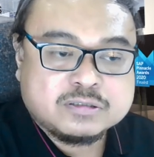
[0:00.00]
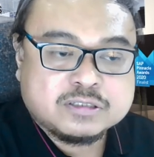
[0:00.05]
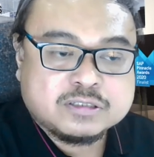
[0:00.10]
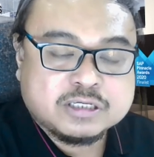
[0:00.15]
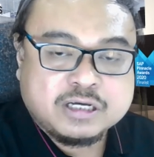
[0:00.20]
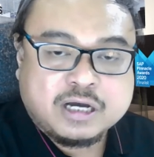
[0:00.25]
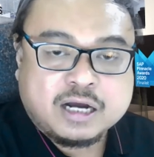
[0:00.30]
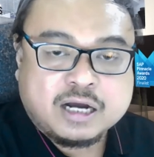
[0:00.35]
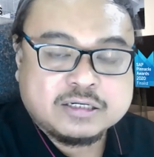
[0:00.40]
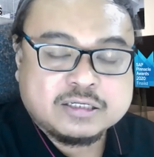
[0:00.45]

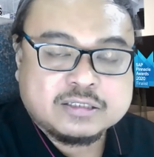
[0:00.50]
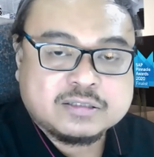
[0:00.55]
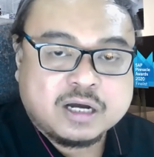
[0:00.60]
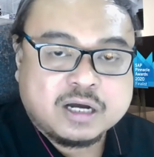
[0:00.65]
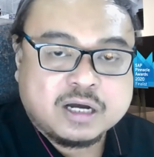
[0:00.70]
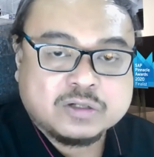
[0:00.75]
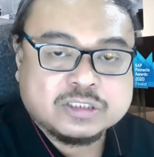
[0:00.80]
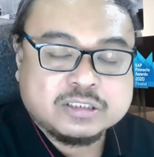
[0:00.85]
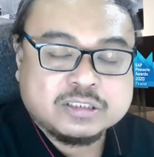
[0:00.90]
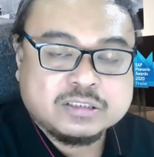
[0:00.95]

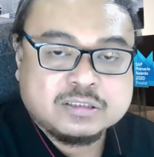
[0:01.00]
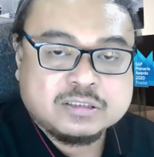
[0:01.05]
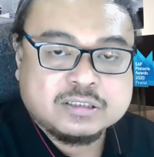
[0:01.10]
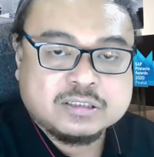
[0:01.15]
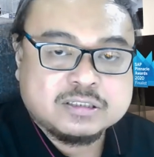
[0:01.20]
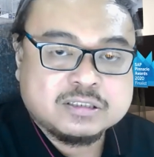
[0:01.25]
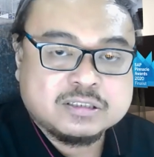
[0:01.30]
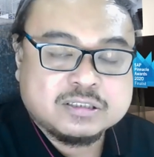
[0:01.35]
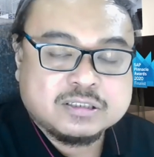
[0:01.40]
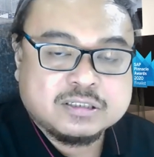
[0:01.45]
300,000
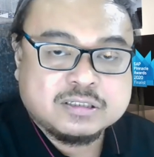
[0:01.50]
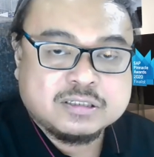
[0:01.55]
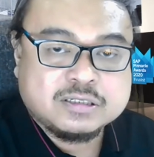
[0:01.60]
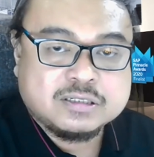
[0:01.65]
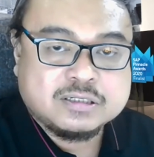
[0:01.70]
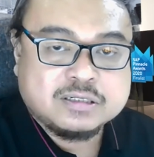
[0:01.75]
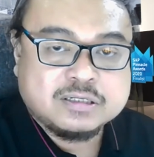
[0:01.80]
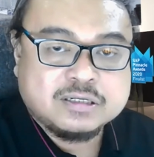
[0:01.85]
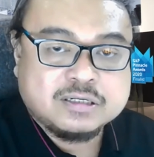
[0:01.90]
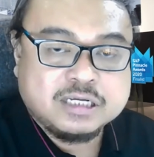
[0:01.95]

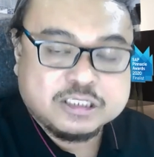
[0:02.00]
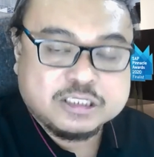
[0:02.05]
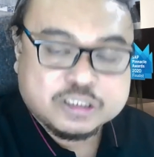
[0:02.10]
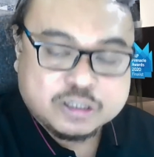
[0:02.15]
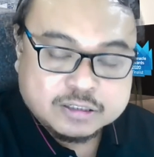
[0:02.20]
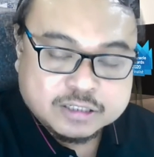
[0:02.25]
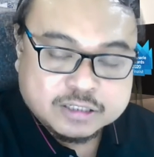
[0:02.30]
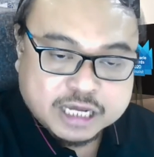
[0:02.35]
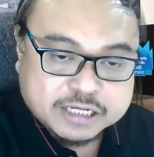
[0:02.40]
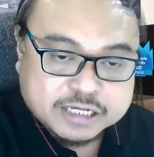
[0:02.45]
these
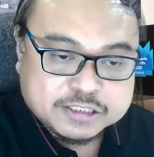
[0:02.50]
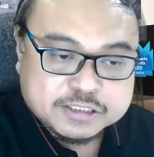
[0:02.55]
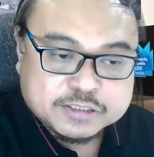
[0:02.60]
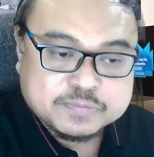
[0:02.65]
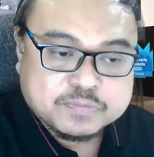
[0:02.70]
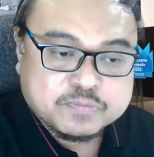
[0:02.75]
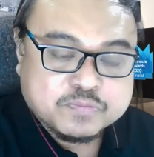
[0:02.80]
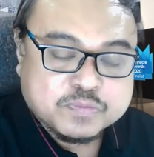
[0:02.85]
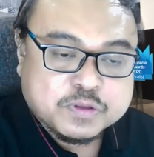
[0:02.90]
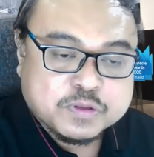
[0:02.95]

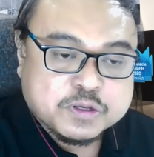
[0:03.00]
contracts.